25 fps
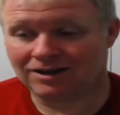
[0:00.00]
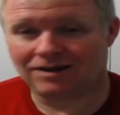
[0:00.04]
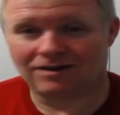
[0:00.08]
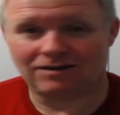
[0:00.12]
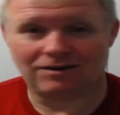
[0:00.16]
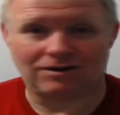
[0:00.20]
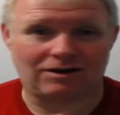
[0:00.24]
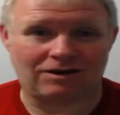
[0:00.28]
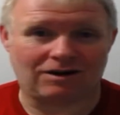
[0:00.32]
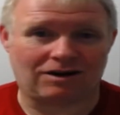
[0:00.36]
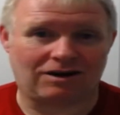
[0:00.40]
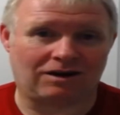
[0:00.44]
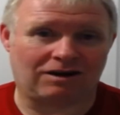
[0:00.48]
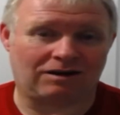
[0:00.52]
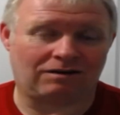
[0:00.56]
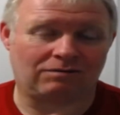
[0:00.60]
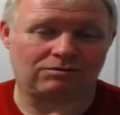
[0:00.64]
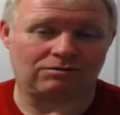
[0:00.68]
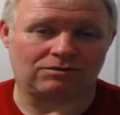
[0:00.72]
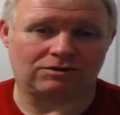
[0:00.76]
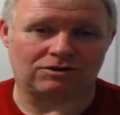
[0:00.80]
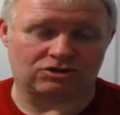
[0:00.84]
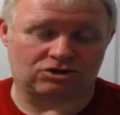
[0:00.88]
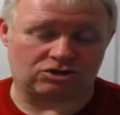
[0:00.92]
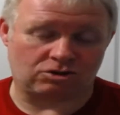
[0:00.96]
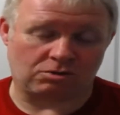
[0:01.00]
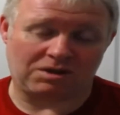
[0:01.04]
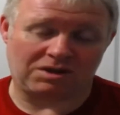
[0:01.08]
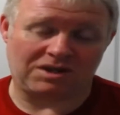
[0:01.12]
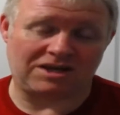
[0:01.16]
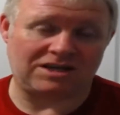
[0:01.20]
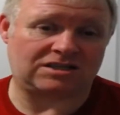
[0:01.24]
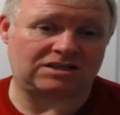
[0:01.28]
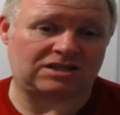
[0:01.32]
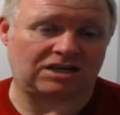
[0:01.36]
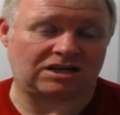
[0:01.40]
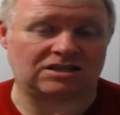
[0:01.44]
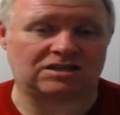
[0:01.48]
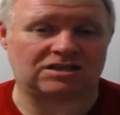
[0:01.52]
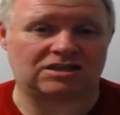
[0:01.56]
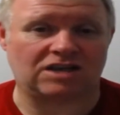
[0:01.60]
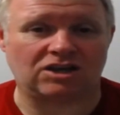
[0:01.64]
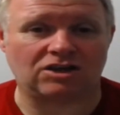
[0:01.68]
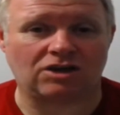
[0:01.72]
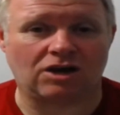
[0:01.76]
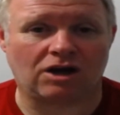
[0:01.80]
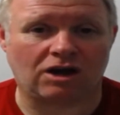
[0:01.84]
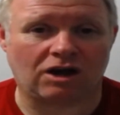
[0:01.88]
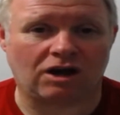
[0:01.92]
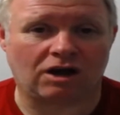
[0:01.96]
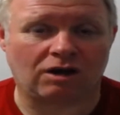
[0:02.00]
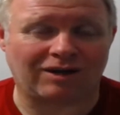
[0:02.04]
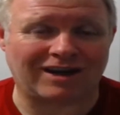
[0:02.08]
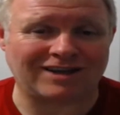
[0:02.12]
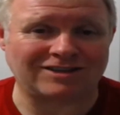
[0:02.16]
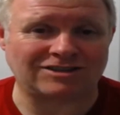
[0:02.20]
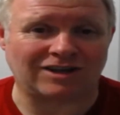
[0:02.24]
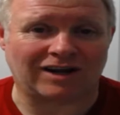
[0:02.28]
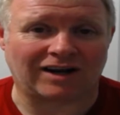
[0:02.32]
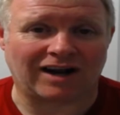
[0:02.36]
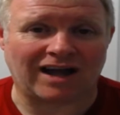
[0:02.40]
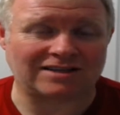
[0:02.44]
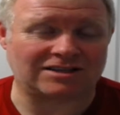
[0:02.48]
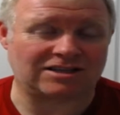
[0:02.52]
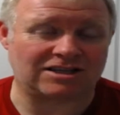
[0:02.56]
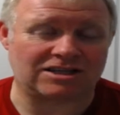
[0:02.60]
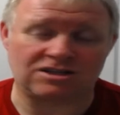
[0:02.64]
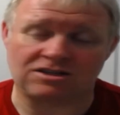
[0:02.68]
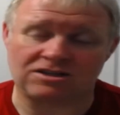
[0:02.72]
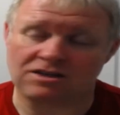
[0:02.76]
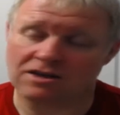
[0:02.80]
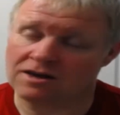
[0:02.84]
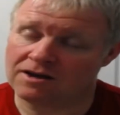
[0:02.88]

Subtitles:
You know, because some of these 16-year-old lads and lasses,